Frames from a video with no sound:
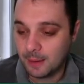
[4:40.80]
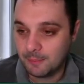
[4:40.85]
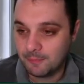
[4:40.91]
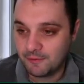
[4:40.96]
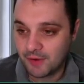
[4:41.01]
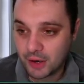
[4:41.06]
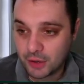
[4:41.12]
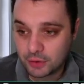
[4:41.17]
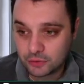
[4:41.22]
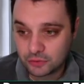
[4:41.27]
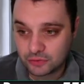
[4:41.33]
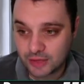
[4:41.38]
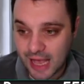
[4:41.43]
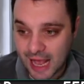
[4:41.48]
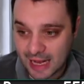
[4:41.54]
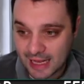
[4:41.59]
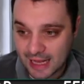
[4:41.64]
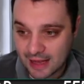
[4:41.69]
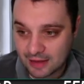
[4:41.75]
Very good
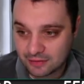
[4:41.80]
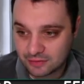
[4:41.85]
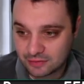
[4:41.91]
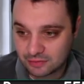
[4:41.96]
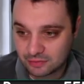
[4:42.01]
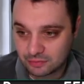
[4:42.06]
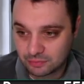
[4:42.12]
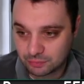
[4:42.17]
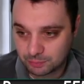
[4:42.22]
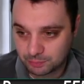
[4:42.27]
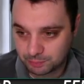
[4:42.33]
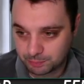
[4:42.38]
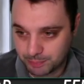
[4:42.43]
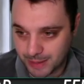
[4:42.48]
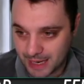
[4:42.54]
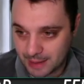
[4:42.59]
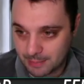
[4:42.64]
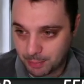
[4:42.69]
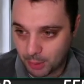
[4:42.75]
stack cast,
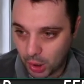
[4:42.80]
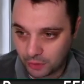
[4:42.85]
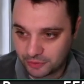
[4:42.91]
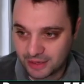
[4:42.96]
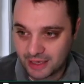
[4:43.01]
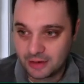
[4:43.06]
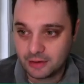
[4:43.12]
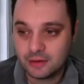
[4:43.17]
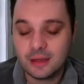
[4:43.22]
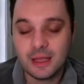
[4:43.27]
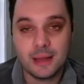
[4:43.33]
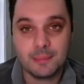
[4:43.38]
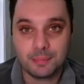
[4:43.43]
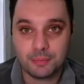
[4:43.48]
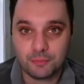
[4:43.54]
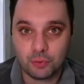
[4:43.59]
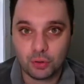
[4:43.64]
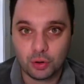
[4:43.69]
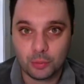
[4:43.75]
batted ball data and
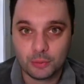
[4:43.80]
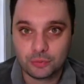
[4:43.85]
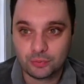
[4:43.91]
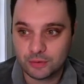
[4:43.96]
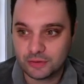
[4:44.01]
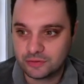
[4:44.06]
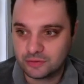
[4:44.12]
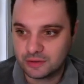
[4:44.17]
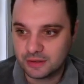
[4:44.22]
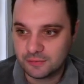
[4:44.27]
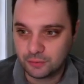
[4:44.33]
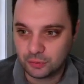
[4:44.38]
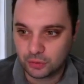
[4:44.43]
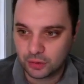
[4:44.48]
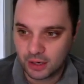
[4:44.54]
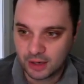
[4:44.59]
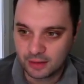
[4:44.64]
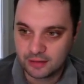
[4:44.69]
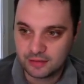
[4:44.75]
performance recently for a
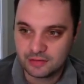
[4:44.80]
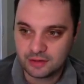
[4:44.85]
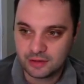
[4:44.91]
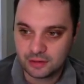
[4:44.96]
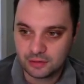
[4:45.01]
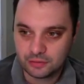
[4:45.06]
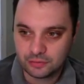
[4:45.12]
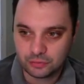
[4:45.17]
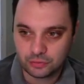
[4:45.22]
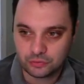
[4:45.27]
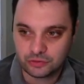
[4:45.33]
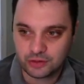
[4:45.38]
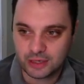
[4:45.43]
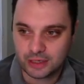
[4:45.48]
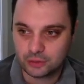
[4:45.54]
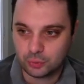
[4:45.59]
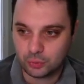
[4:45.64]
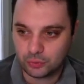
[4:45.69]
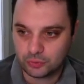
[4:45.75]
lot of these hitters. Looks like
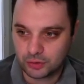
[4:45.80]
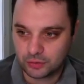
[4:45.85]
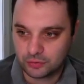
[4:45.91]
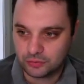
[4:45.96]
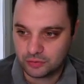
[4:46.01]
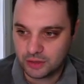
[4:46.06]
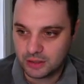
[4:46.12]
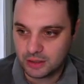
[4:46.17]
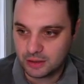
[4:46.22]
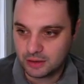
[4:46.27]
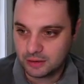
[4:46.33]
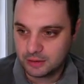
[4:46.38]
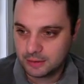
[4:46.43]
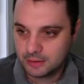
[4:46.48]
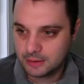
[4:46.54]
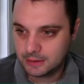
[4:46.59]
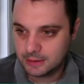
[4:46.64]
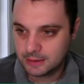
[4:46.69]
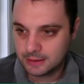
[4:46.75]
Adolis Garcia,
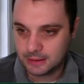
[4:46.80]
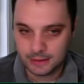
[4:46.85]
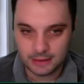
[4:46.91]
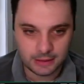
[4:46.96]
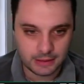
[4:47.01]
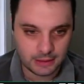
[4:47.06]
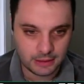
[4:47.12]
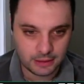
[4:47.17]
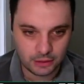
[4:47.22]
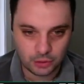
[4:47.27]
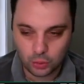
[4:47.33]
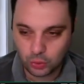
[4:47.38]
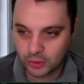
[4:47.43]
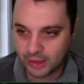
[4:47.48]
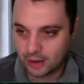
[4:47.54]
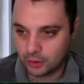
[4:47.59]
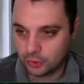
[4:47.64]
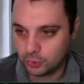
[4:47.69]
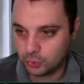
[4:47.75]
Cole
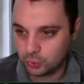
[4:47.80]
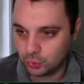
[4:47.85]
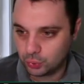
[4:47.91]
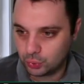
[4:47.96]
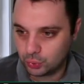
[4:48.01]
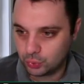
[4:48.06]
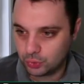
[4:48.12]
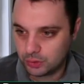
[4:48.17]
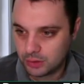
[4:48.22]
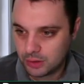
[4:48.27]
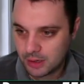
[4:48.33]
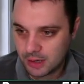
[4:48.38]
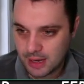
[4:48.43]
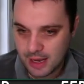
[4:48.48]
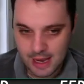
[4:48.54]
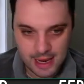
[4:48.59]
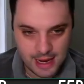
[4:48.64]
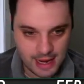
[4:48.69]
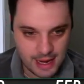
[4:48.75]
Calhoun,
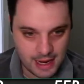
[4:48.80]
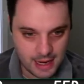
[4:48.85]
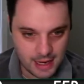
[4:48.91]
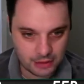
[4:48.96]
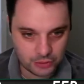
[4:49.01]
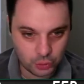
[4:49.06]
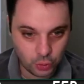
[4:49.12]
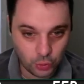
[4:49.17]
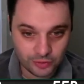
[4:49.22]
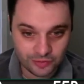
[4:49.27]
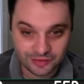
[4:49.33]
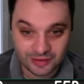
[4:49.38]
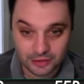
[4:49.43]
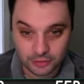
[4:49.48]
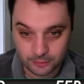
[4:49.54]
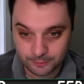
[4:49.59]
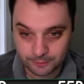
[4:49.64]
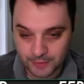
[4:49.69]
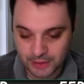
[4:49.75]
and Corey
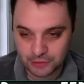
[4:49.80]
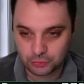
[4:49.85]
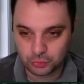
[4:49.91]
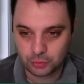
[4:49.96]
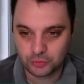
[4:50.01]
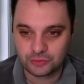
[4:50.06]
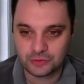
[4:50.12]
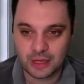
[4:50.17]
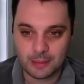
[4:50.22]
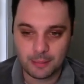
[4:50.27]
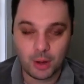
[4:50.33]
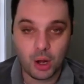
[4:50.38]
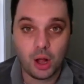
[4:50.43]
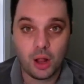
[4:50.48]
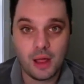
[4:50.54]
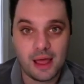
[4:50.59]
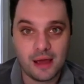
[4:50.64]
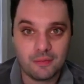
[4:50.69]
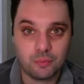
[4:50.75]
Seager at shortstop
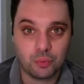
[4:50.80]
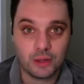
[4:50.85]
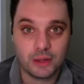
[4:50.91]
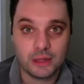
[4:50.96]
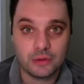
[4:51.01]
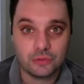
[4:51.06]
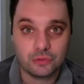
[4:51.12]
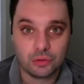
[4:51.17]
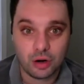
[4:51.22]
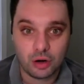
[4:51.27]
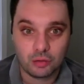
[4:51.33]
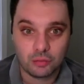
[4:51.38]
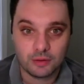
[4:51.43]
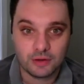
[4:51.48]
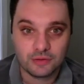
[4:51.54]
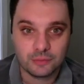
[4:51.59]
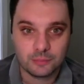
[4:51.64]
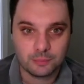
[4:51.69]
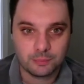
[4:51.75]
all have really strong
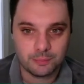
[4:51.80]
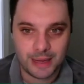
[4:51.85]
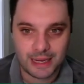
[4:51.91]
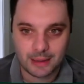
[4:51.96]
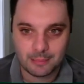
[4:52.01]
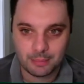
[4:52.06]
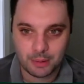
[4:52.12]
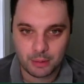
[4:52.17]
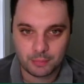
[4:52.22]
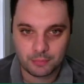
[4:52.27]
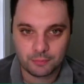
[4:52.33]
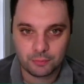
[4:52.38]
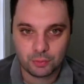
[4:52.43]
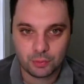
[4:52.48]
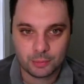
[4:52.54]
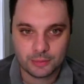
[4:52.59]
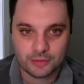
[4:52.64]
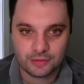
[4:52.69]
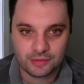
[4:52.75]
recent batted ball
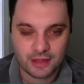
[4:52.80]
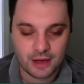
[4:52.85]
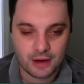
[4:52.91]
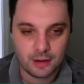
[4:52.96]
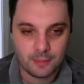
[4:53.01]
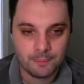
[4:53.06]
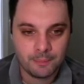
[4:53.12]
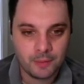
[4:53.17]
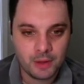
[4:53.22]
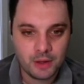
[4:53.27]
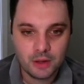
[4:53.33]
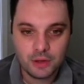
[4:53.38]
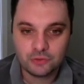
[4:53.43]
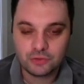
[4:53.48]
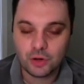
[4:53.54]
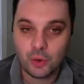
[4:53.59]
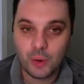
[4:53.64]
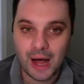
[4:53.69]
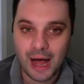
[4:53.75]
performance there.
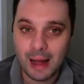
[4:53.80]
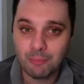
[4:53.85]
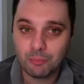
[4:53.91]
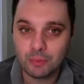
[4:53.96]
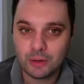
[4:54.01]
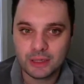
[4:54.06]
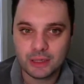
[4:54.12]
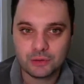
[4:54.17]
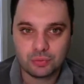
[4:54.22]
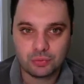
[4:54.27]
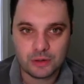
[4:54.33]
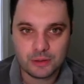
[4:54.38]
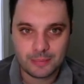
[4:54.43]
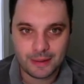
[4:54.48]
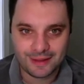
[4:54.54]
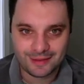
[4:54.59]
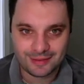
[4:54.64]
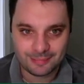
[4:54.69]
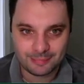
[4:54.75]
So I'm really intrigued
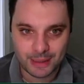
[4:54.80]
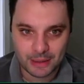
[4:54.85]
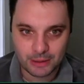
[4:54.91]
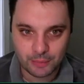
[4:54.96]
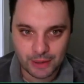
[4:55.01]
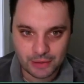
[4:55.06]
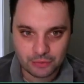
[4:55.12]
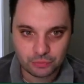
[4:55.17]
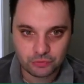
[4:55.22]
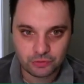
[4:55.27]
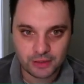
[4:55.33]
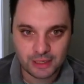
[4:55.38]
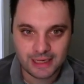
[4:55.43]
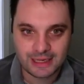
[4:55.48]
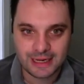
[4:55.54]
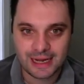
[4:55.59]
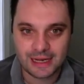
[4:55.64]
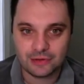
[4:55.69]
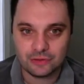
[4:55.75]
by the Rangers
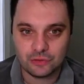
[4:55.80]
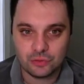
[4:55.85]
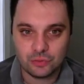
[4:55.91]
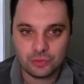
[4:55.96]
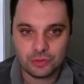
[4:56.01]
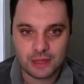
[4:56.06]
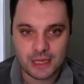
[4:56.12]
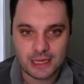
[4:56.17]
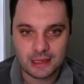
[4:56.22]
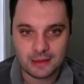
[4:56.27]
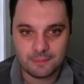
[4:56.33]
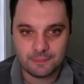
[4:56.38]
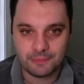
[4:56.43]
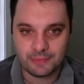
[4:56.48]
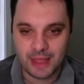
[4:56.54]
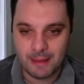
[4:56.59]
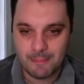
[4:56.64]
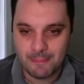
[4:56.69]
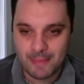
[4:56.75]
tonight. I do think
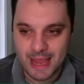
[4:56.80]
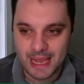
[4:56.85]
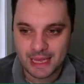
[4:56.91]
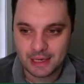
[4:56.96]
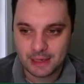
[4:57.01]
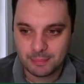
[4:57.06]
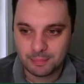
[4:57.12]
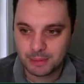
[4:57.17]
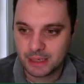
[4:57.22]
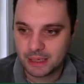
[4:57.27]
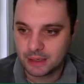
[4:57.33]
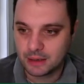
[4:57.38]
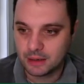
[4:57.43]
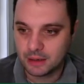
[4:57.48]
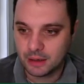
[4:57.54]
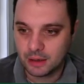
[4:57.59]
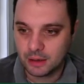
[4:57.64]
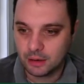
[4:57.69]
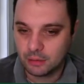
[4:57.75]
that may end up being
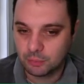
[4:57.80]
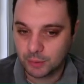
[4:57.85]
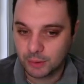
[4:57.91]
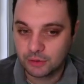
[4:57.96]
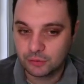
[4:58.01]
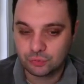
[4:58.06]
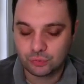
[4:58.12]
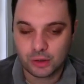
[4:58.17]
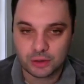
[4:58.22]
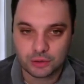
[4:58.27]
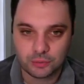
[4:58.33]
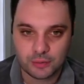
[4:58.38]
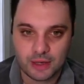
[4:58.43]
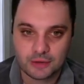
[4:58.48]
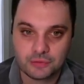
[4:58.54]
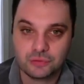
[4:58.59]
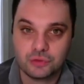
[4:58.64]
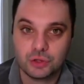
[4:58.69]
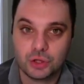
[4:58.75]
a really strong
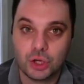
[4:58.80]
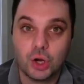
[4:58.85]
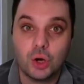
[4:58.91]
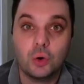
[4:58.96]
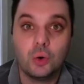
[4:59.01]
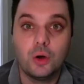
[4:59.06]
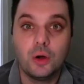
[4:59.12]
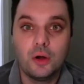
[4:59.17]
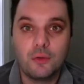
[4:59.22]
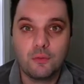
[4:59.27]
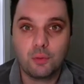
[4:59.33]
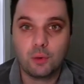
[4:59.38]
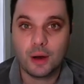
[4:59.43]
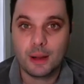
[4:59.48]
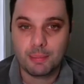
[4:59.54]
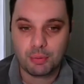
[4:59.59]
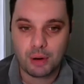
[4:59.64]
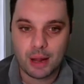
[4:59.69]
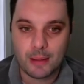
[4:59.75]
direction to go for
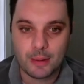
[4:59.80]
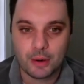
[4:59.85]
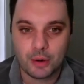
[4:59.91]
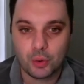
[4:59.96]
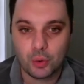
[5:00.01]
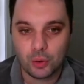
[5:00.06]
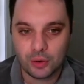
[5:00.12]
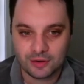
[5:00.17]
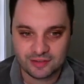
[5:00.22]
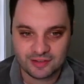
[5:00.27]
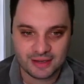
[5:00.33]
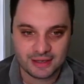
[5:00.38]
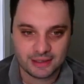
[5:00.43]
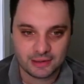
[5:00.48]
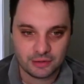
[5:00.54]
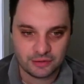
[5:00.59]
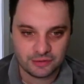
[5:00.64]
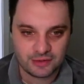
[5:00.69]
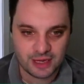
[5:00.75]
a primary or a
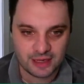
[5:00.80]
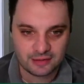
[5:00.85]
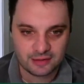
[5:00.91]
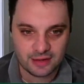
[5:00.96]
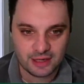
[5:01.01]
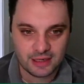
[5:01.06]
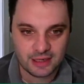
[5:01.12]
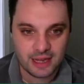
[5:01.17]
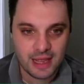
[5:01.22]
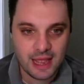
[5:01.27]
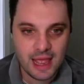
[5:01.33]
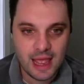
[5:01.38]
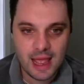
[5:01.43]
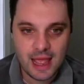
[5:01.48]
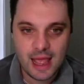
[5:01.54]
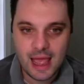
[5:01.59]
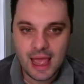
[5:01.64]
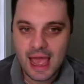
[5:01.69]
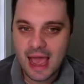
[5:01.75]
secondary stack tonight.
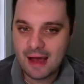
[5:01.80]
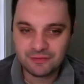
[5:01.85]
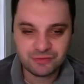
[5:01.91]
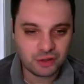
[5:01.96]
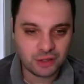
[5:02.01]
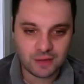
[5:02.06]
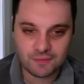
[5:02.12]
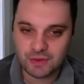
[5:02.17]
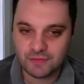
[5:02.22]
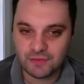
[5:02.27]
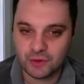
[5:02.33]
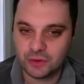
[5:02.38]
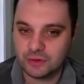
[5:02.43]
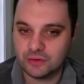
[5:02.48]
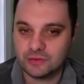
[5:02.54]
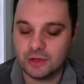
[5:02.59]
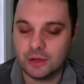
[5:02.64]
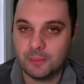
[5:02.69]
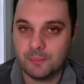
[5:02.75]
Have to love the
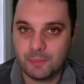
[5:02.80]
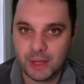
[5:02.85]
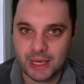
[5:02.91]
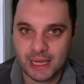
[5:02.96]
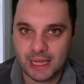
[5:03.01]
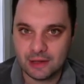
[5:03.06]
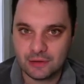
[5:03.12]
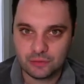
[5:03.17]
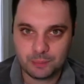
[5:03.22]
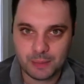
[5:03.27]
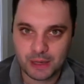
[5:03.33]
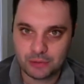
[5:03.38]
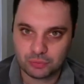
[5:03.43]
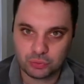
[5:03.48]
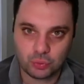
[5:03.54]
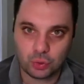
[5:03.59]
Phillies, though, against Patrick